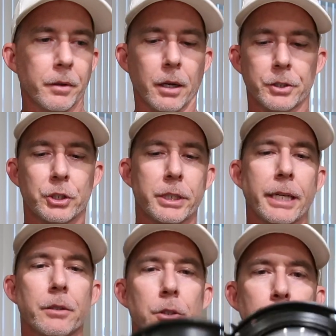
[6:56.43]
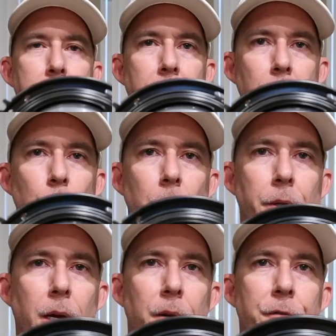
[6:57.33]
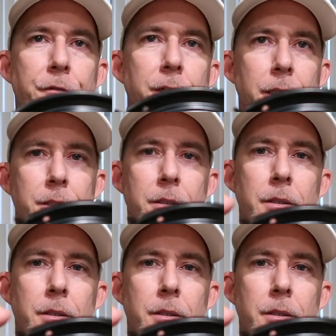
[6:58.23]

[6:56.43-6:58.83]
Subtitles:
a standard speaker will not fit.